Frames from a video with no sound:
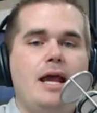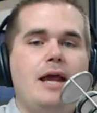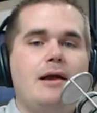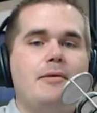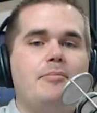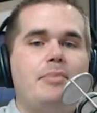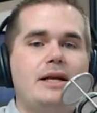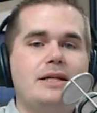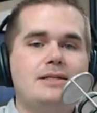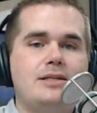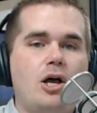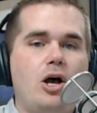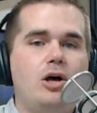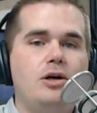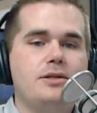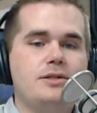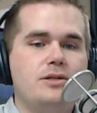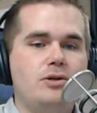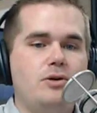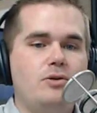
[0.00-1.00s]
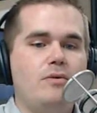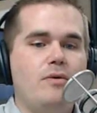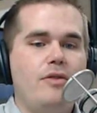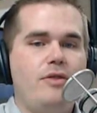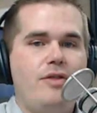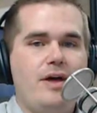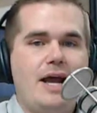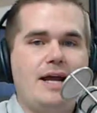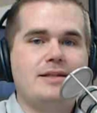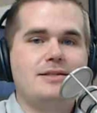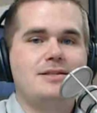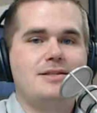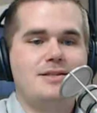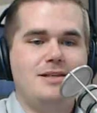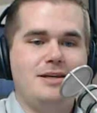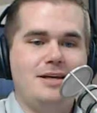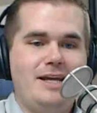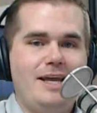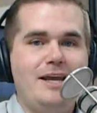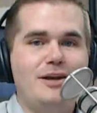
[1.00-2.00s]
but it's also that's
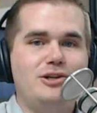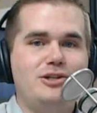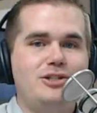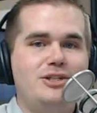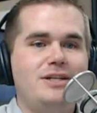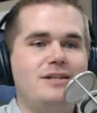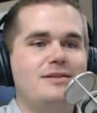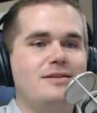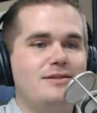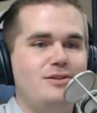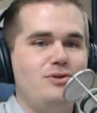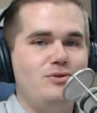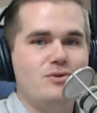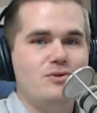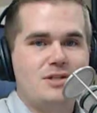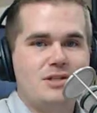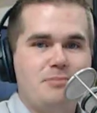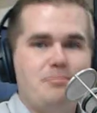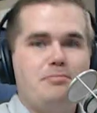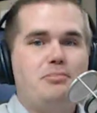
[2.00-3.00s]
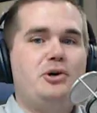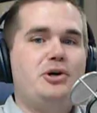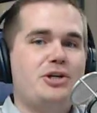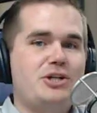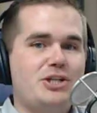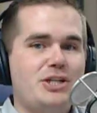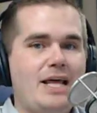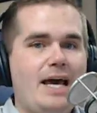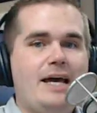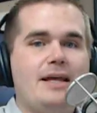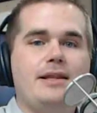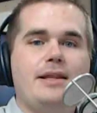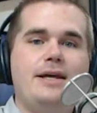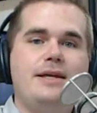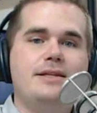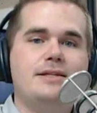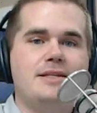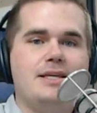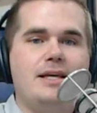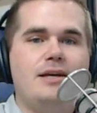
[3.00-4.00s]
the energy that's used to push that
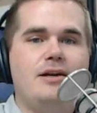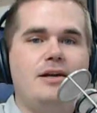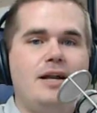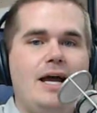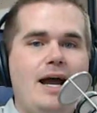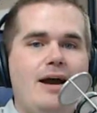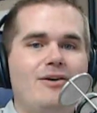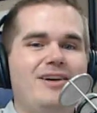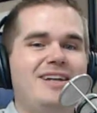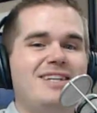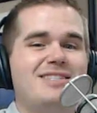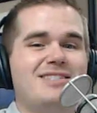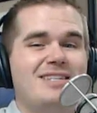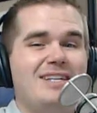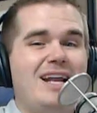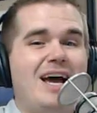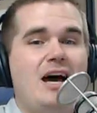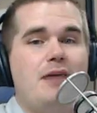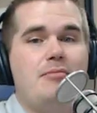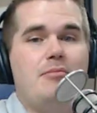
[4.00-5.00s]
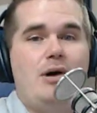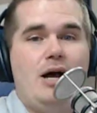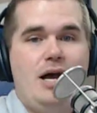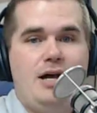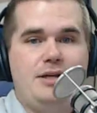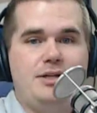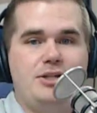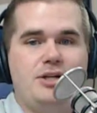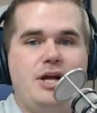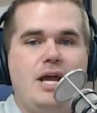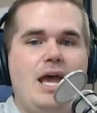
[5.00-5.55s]
lens in and out. It's not much.